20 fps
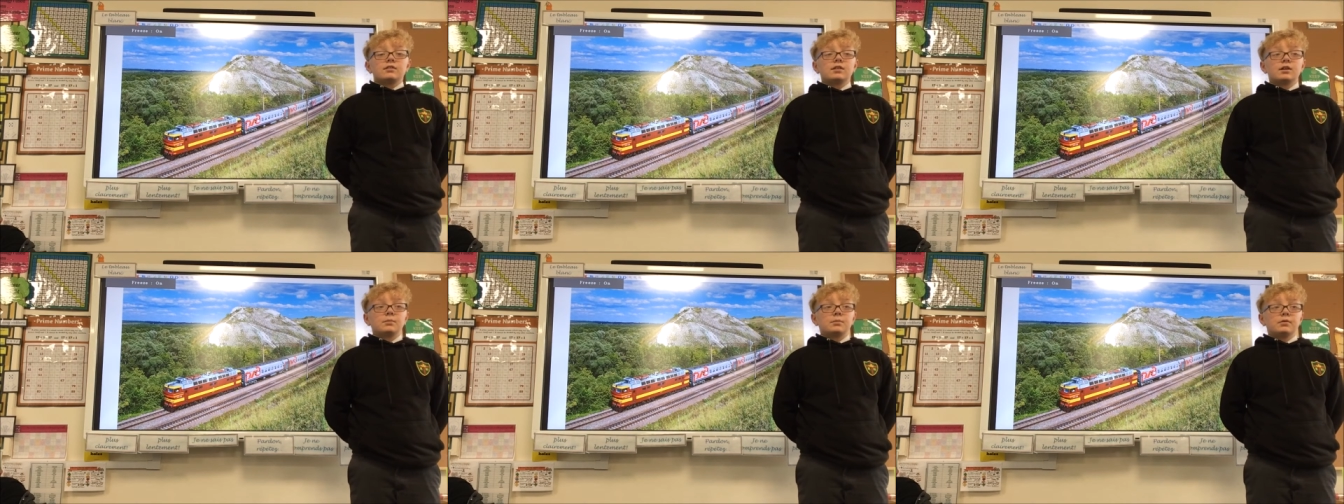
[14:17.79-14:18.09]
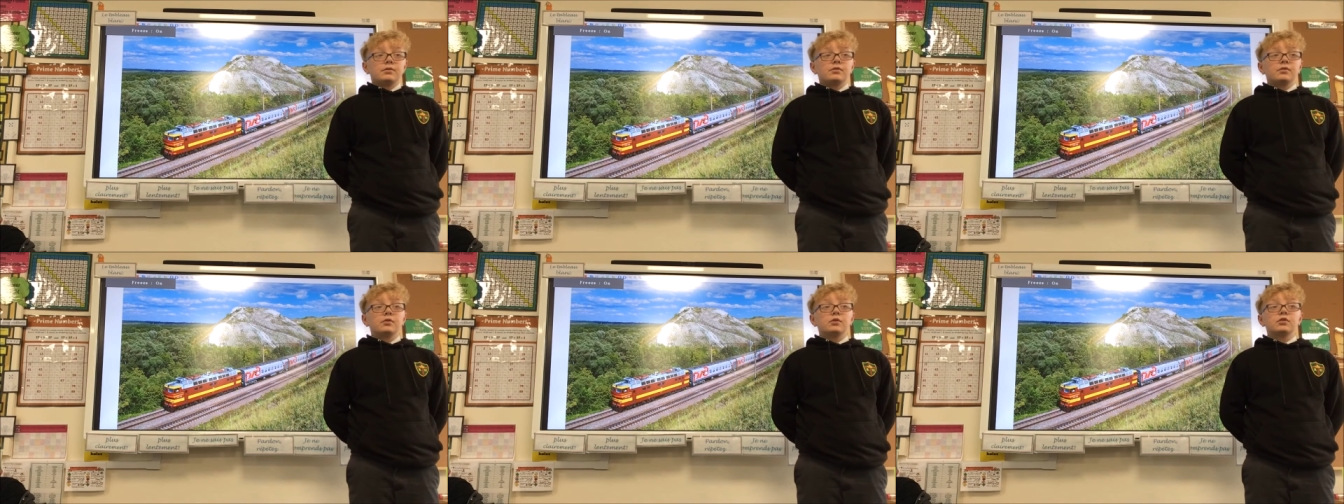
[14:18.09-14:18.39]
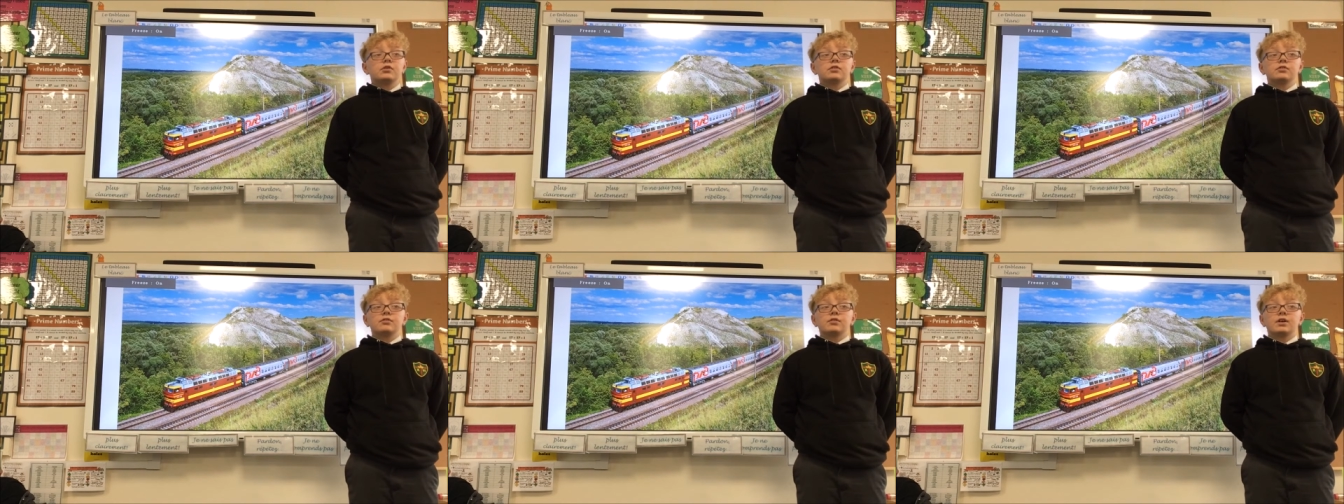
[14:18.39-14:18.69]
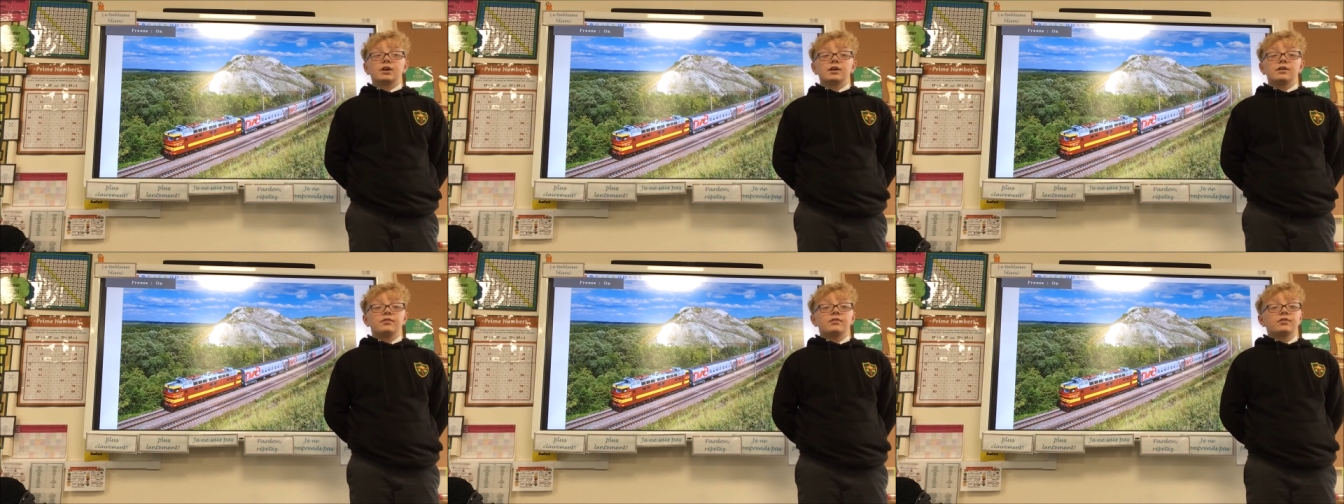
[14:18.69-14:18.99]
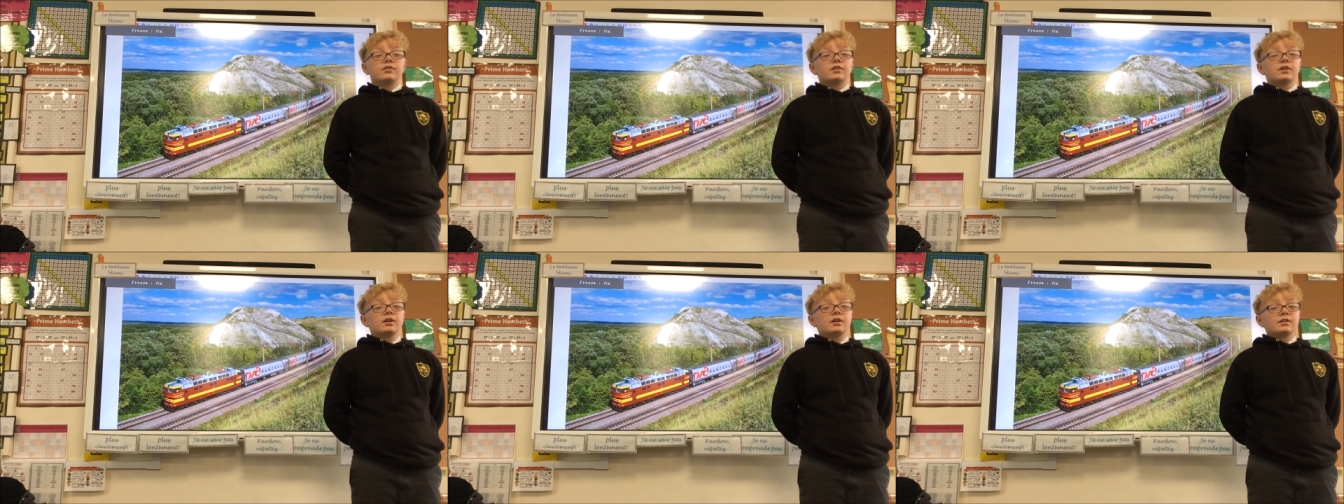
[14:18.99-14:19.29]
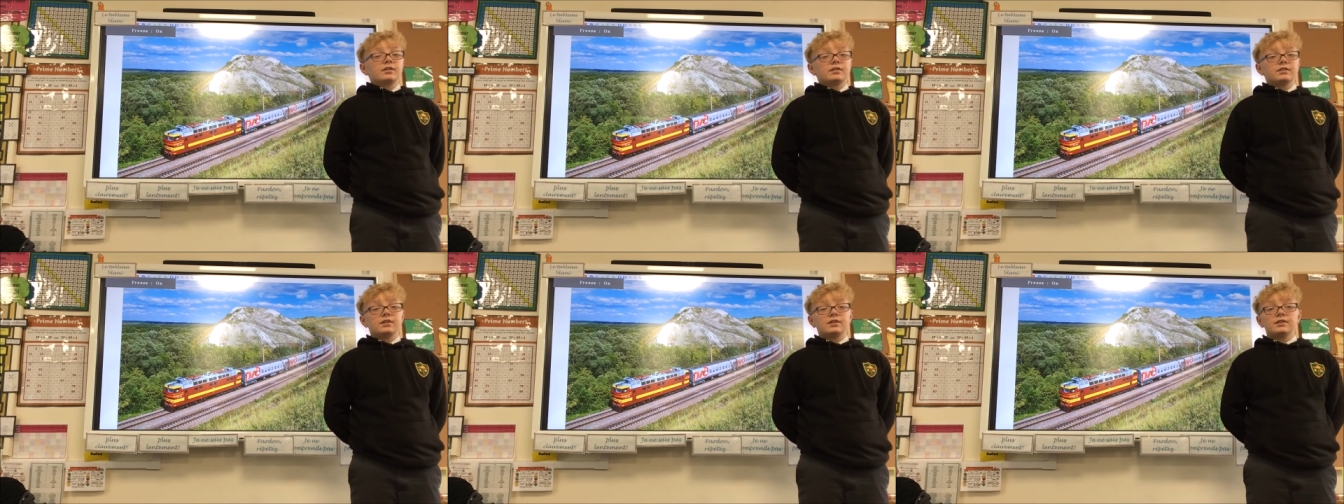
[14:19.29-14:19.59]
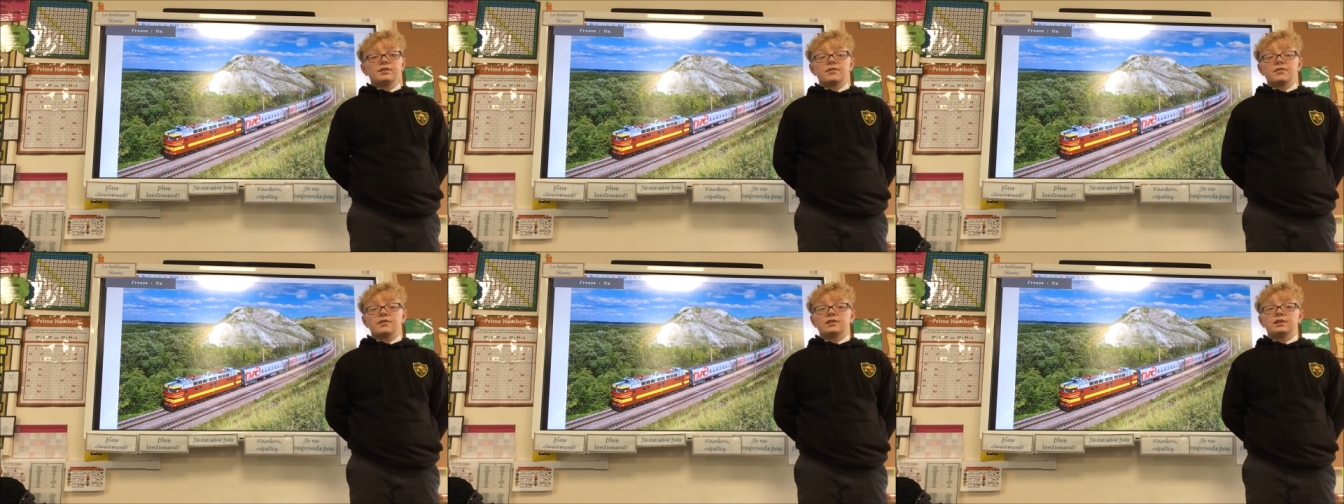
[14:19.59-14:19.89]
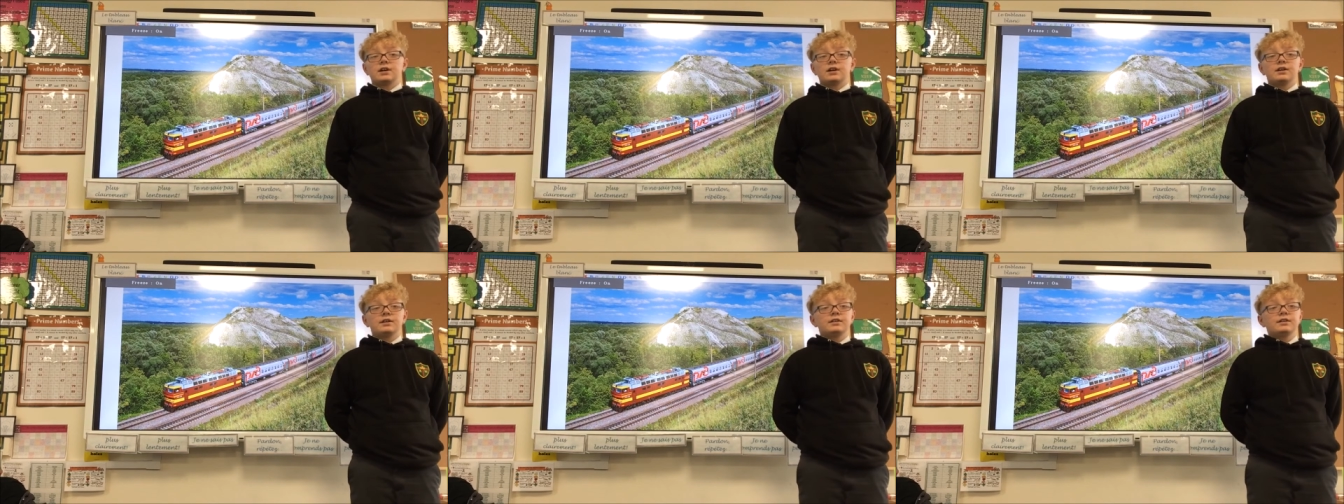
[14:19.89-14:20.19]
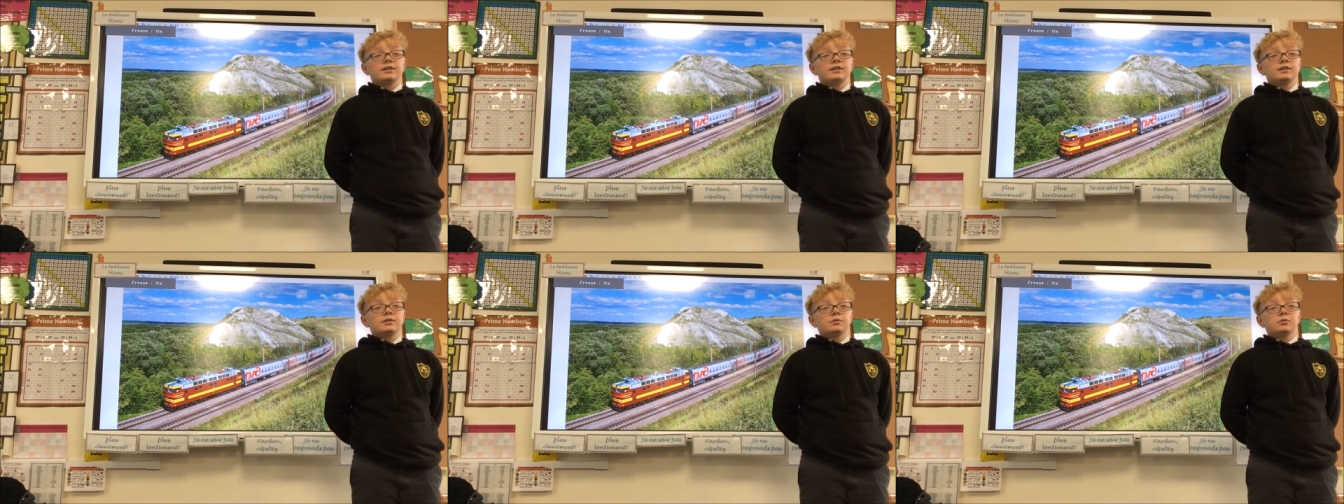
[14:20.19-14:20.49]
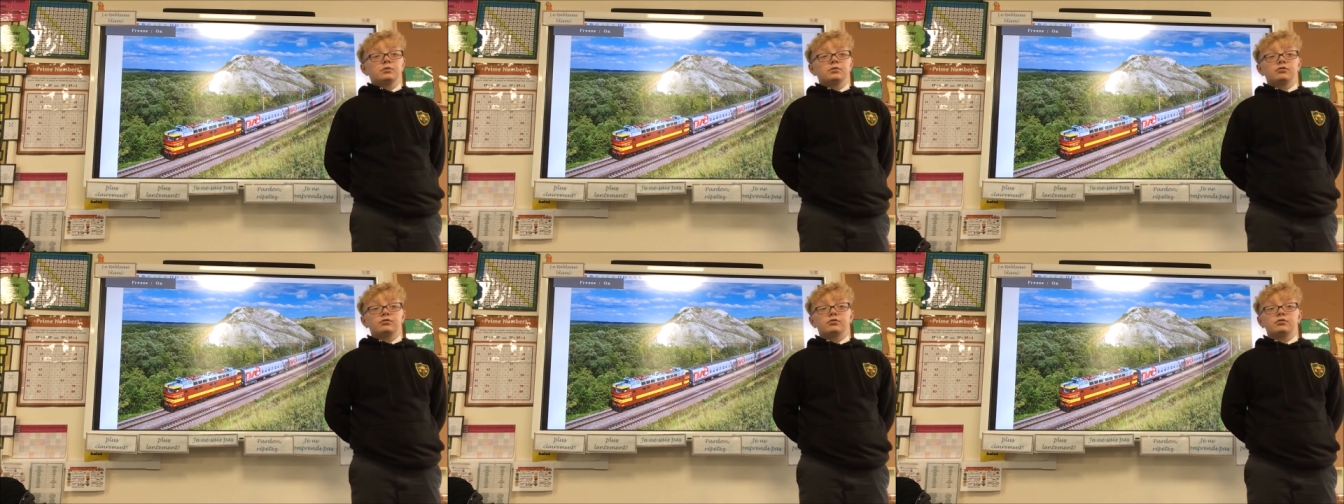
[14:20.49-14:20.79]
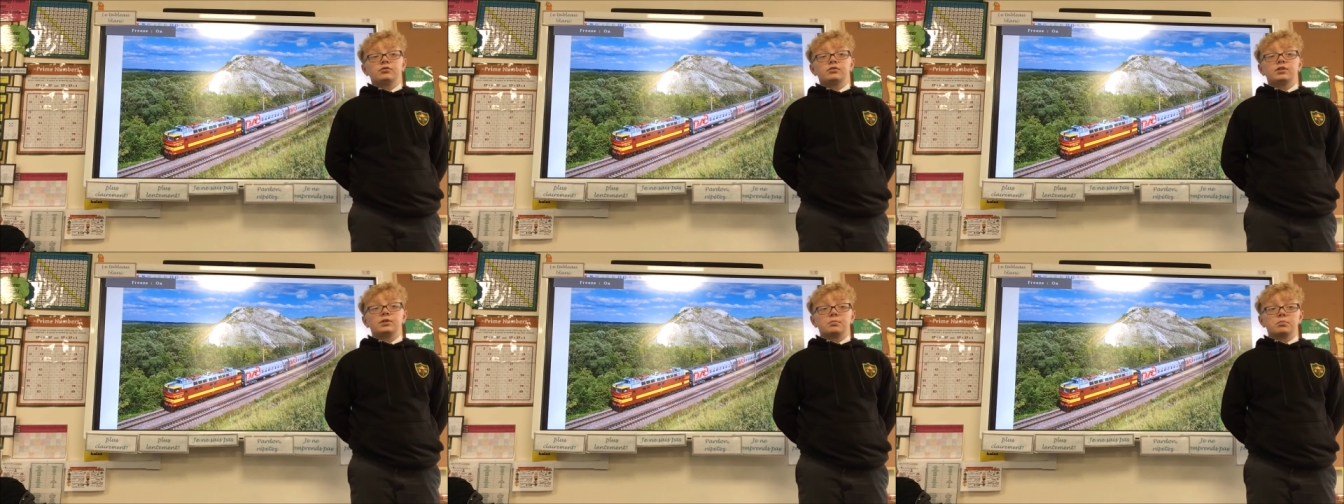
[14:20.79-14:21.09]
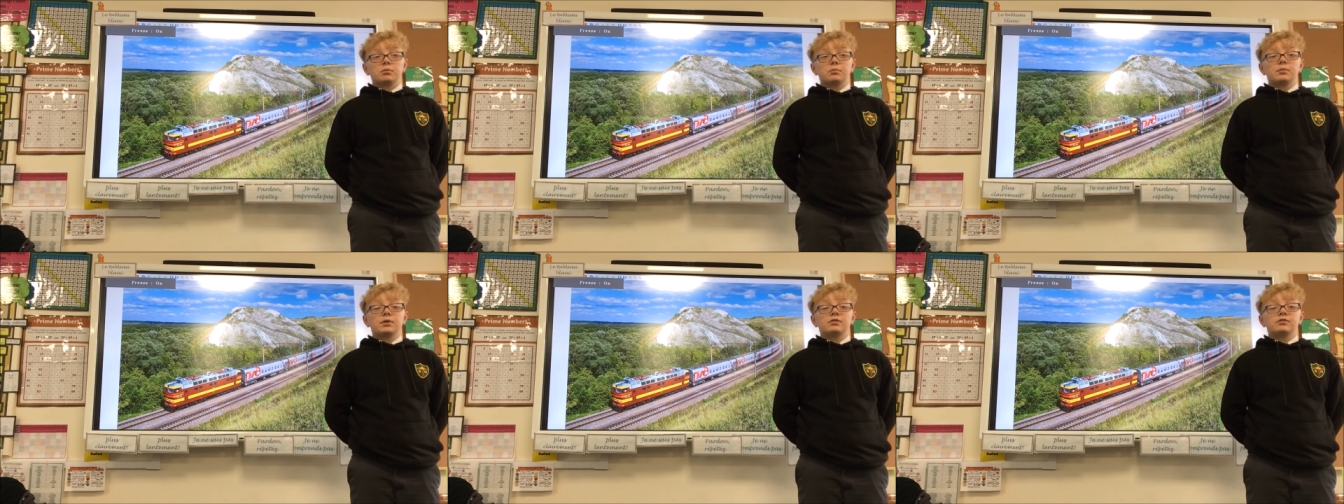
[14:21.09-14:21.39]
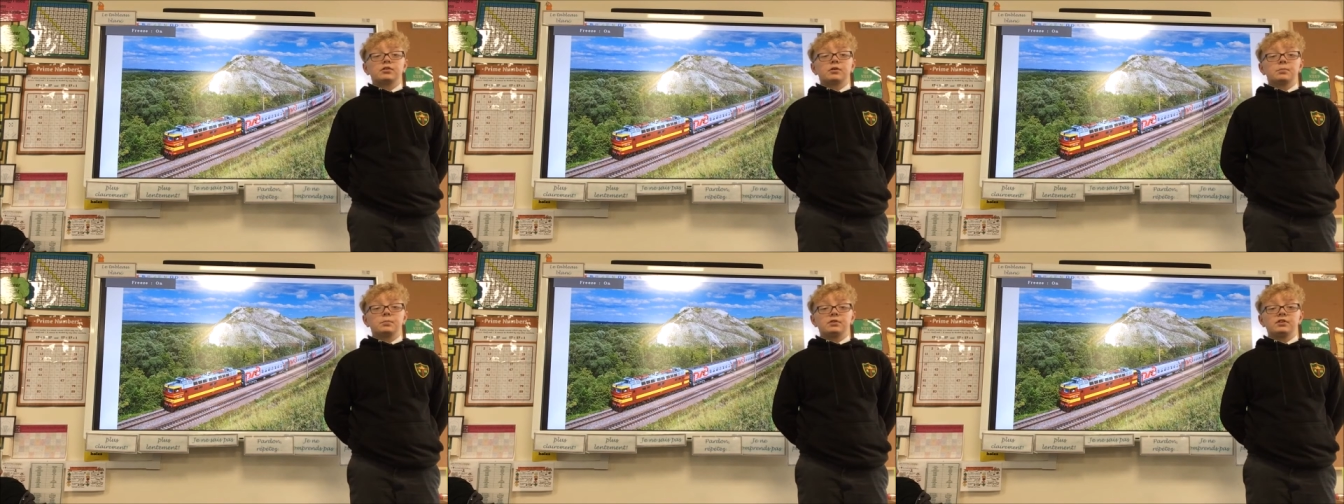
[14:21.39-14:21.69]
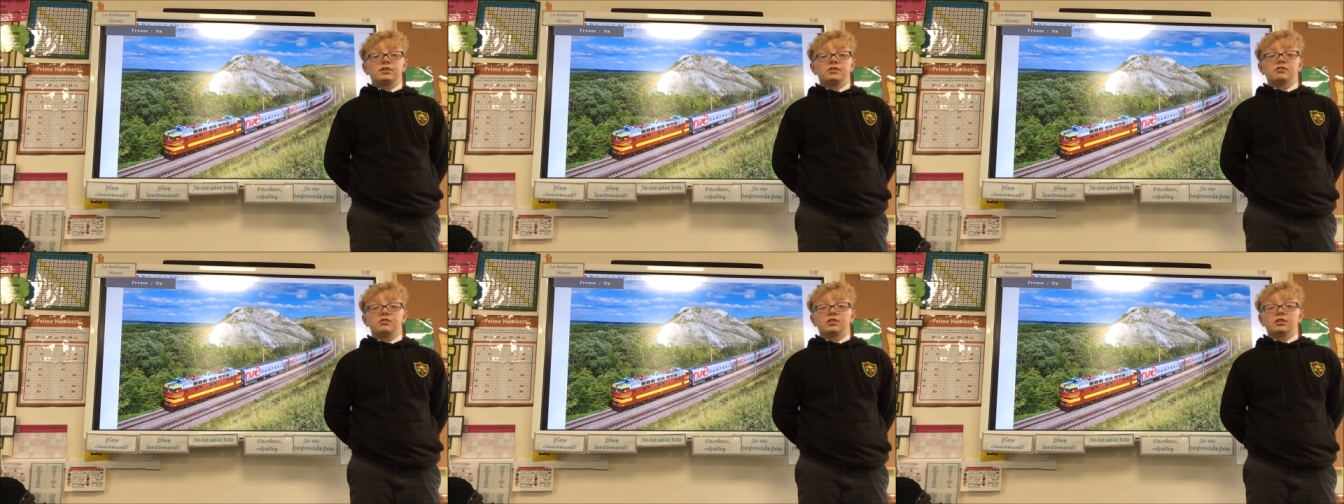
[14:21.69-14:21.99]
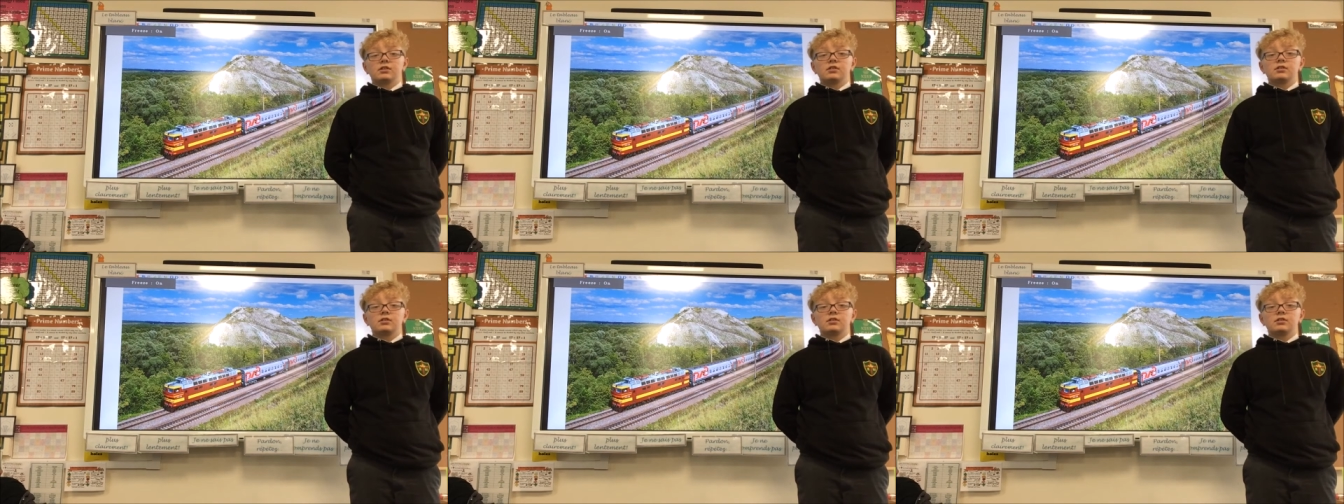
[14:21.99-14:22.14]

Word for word: that before it arrives at the end of the line it will tip up my drippity